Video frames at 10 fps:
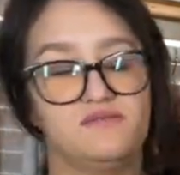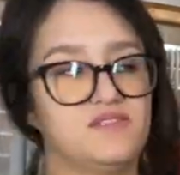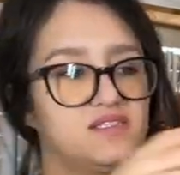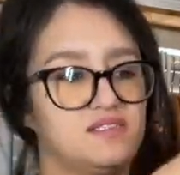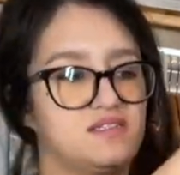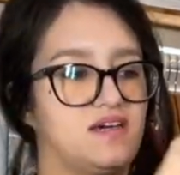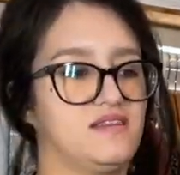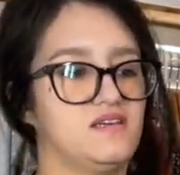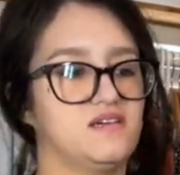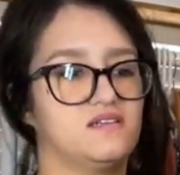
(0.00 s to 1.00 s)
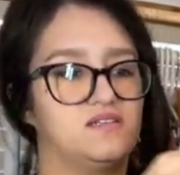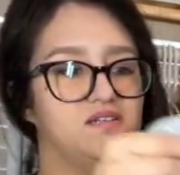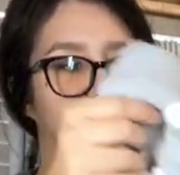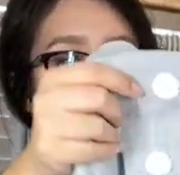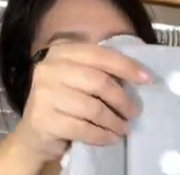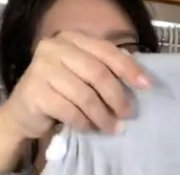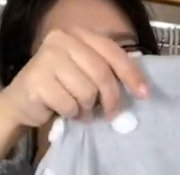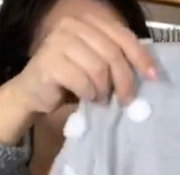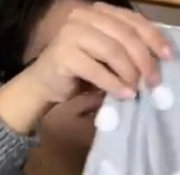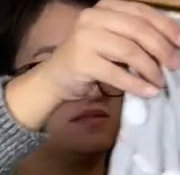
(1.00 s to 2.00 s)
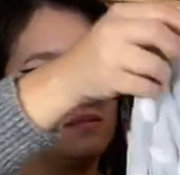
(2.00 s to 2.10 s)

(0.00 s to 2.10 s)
and this is, I think, a, a newer